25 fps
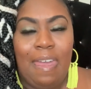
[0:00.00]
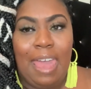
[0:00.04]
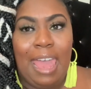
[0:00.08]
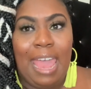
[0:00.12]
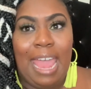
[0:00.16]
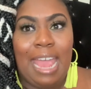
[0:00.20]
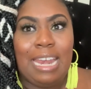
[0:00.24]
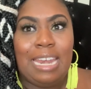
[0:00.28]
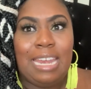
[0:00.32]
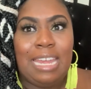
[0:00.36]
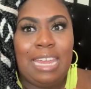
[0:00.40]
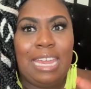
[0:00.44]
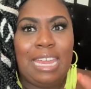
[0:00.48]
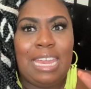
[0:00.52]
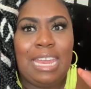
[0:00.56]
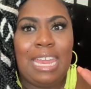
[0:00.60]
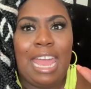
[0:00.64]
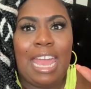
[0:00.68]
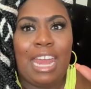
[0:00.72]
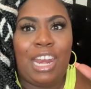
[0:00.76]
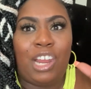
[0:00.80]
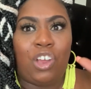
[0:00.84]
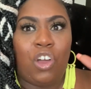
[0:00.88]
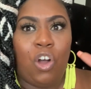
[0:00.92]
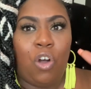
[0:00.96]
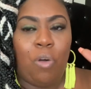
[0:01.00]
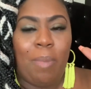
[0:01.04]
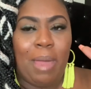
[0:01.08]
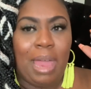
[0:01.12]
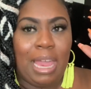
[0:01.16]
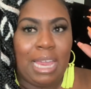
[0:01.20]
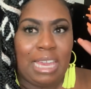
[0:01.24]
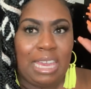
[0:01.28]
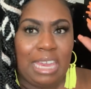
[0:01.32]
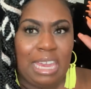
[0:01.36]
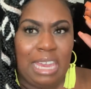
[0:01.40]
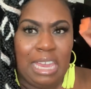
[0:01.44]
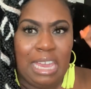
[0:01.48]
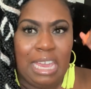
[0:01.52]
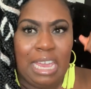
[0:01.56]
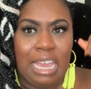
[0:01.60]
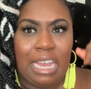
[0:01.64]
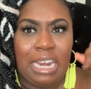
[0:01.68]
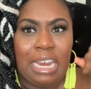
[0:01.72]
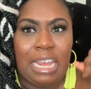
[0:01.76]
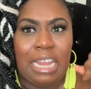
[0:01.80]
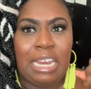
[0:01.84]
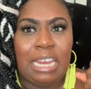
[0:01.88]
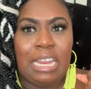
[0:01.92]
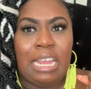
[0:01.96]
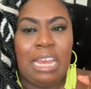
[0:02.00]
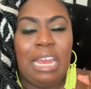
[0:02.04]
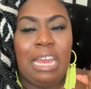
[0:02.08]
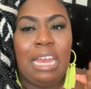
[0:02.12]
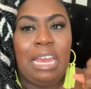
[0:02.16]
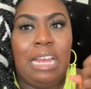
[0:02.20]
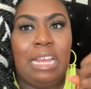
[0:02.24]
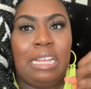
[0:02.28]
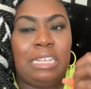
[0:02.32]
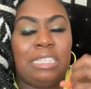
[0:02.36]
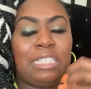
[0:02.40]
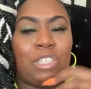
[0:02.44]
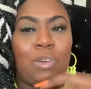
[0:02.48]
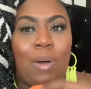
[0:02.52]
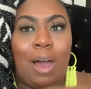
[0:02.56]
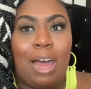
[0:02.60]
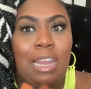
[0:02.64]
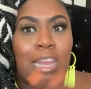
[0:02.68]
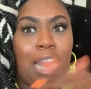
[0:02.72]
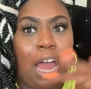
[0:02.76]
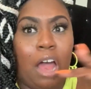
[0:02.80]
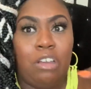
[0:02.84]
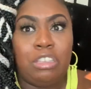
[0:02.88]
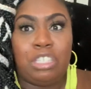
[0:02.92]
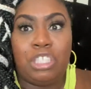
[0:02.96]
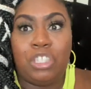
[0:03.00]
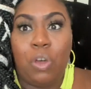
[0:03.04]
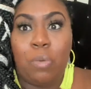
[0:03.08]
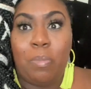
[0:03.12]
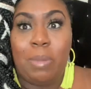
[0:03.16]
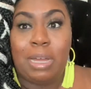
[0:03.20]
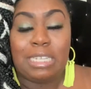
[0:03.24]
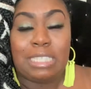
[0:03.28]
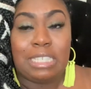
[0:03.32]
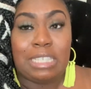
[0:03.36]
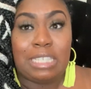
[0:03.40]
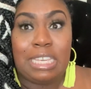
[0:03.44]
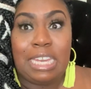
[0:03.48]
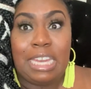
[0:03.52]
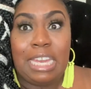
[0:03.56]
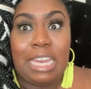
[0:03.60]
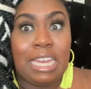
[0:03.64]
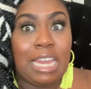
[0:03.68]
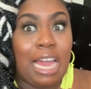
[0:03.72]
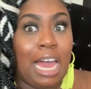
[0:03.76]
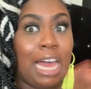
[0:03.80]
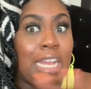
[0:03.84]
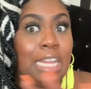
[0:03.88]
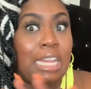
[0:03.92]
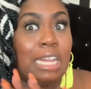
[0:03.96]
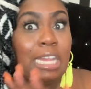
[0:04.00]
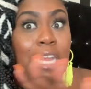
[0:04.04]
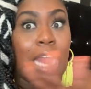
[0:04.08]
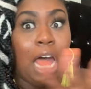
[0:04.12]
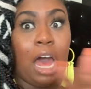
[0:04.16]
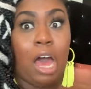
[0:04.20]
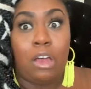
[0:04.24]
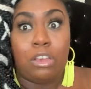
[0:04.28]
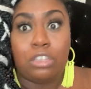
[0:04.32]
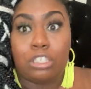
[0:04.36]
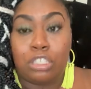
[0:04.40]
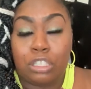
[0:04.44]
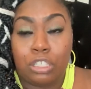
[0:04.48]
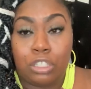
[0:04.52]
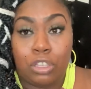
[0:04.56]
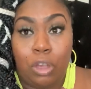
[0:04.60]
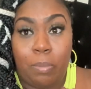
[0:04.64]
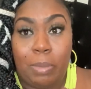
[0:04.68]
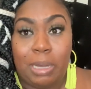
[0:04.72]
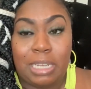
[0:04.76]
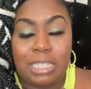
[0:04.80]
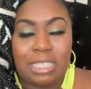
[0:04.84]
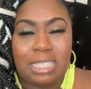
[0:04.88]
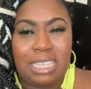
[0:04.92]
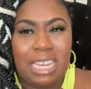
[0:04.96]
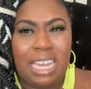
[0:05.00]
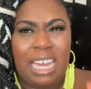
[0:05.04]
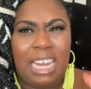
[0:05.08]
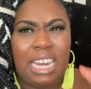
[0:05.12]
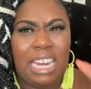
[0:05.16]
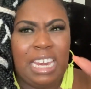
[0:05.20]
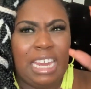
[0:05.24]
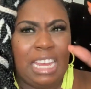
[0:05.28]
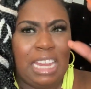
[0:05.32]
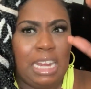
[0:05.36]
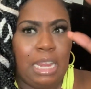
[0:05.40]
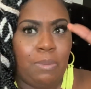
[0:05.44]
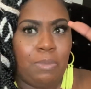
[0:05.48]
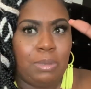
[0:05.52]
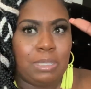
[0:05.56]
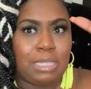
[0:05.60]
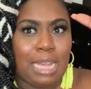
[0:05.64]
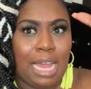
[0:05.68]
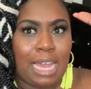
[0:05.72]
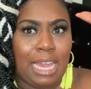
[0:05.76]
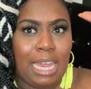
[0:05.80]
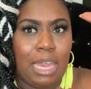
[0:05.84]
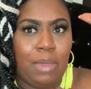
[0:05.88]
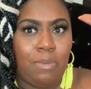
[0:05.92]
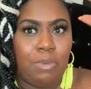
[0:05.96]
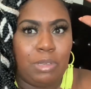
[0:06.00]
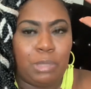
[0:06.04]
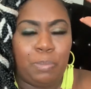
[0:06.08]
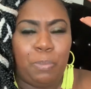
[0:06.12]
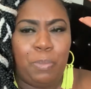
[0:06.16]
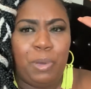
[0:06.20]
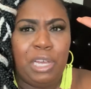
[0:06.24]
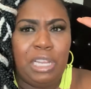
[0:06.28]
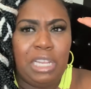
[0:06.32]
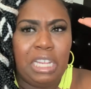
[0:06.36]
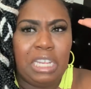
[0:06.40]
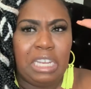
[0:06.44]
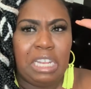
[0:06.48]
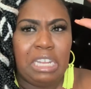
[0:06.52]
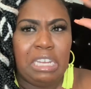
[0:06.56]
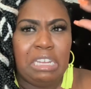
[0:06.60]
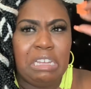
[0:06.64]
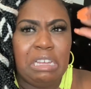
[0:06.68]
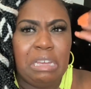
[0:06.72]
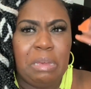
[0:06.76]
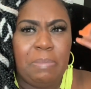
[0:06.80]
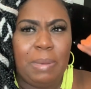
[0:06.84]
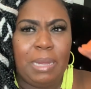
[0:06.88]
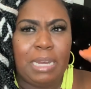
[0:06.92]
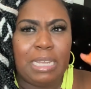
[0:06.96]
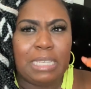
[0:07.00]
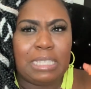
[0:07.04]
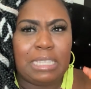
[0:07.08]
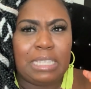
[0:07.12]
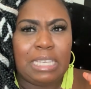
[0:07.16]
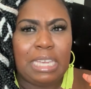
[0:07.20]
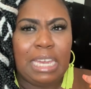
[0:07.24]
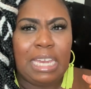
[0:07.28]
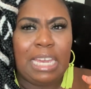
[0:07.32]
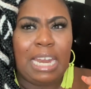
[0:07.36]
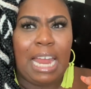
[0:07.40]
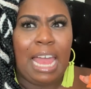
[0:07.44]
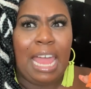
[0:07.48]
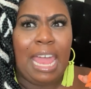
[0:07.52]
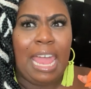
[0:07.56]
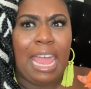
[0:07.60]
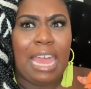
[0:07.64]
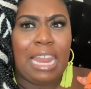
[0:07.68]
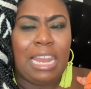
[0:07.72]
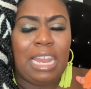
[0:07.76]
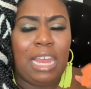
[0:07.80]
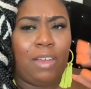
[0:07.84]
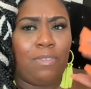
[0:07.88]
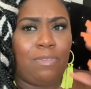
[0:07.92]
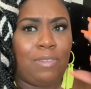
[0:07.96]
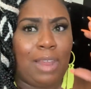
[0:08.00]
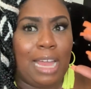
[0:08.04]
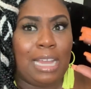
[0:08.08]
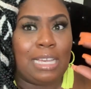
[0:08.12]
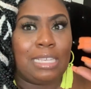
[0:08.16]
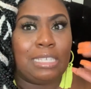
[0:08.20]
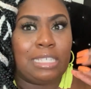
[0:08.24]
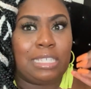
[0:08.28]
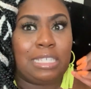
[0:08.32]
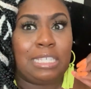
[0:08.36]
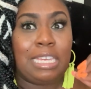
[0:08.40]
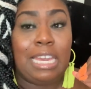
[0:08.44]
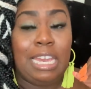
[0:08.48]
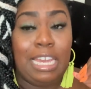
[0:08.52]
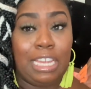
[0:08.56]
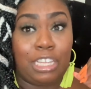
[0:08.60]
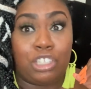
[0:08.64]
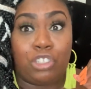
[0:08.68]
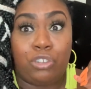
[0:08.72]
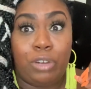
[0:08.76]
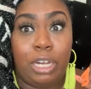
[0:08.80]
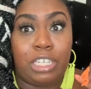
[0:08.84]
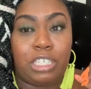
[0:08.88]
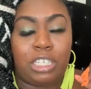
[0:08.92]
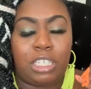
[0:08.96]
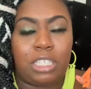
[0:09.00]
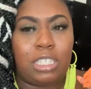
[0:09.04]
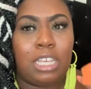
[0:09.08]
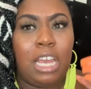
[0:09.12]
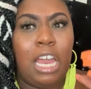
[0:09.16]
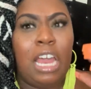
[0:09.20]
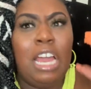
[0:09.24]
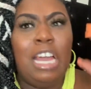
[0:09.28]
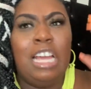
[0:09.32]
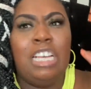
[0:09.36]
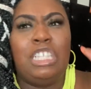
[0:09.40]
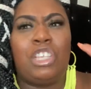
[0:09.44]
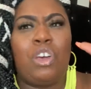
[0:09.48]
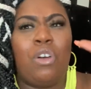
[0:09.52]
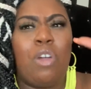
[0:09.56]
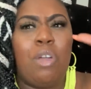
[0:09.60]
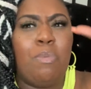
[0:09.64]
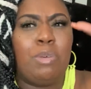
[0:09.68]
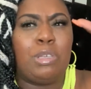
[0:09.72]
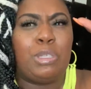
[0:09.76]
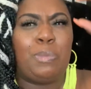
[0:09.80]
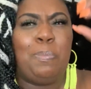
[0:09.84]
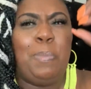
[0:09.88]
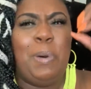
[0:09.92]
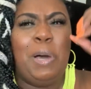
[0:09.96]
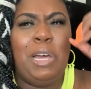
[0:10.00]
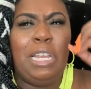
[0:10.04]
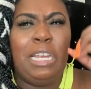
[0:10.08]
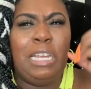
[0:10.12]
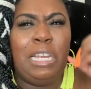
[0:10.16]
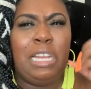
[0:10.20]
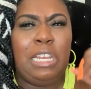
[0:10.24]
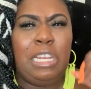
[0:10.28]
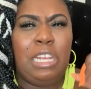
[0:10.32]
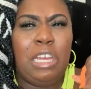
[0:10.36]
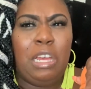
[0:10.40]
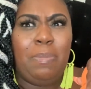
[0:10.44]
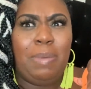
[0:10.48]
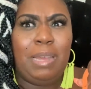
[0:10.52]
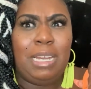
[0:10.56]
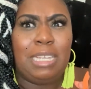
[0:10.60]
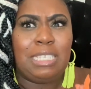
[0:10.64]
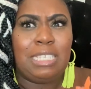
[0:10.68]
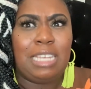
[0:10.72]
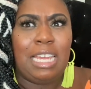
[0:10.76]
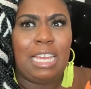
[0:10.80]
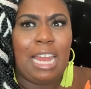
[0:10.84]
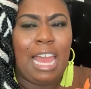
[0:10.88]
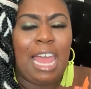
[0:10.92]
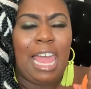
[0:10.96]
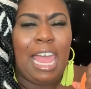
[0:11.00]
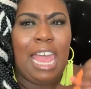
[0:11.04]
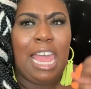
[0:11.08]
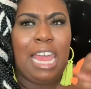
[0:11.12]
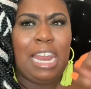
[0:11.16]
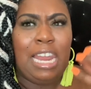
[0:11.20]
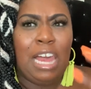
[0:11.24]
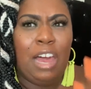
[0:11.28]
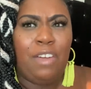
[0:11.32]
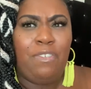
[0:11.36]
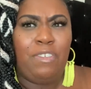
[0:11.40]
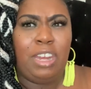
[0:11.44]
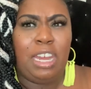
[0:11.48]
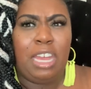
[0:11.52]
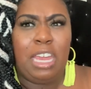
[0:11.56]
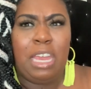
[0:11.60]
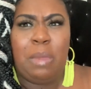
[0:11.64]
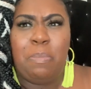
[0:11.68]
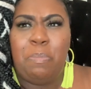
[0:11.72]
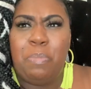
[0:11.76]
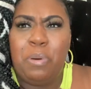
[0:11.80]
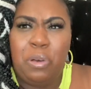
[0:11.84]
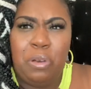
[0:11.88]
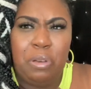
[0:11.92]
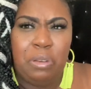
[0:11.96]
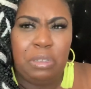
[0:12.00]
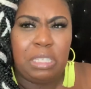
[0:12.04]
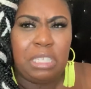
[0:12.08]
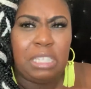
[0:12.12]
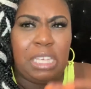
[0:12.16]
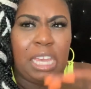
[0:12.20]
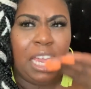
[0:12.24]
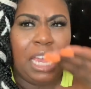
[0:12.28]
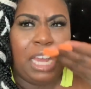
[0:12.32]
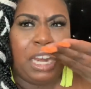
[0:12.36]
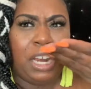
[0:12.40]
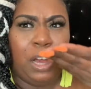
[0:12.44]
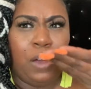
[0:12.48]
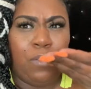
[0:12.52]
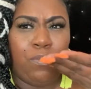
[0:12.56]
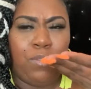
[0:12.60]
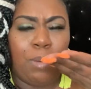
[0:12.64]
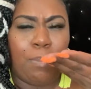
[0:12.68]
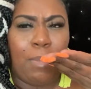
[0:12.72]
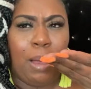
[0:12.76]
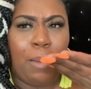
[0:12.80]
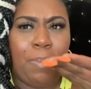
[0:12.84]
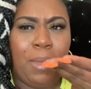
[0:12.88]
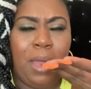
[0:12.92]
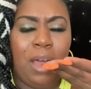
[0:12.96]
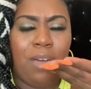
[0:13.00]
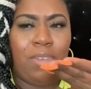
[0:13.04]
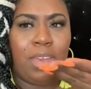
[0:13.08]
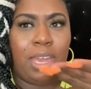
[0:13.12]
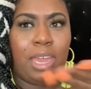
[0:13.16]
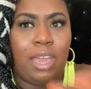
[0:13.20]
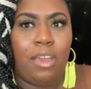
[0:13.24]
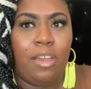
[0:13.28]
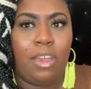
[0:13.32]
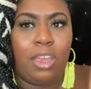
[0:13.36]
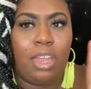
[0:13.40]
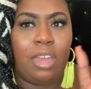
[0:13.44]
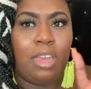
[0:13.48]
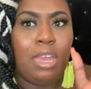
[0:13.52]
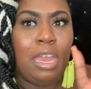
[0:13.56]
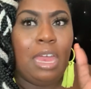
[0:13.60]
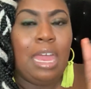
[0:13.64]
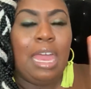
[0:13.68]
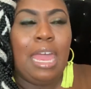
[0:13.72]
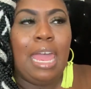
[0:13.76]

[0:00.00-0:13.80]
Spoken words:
And then he had to go back in, and so I lost so much skin. And then it was like he was pulling a little bit of skin I had left, like skin stretches. So he was pulling a little bit of skin I had left, and then he pulled skin up from my pelvic area.